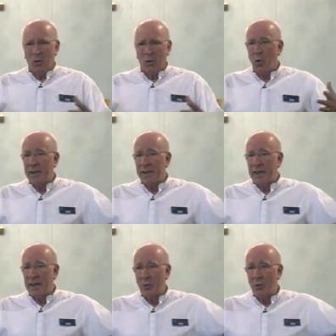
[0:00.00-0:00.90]

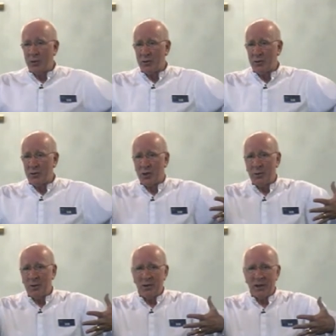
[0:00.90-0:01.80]
holding to this
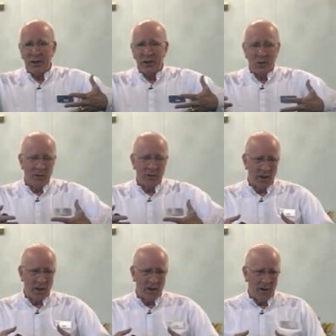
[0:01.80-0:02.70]
experience we
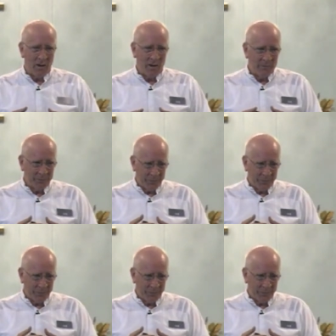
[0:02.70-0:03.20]
have shared,